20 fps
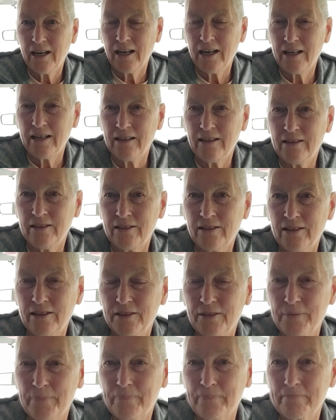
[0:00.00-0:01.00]
And
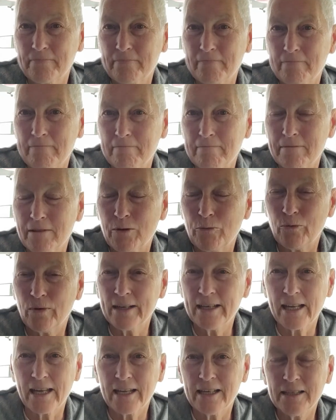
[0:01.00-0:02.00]

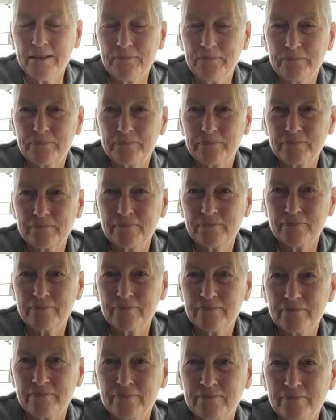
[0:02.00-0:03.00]
one day,
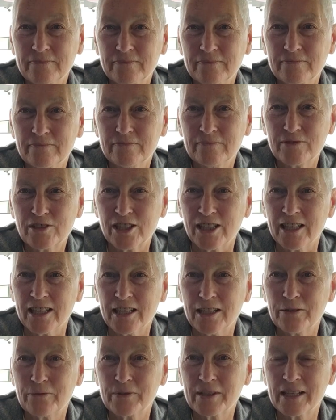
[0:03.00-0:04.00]

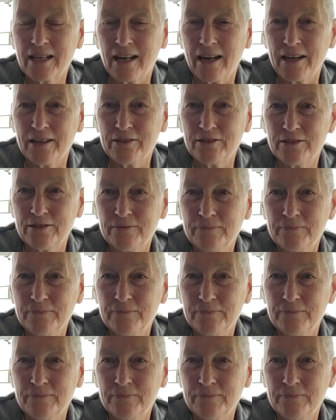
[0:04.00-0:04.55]
sitting in the refiner,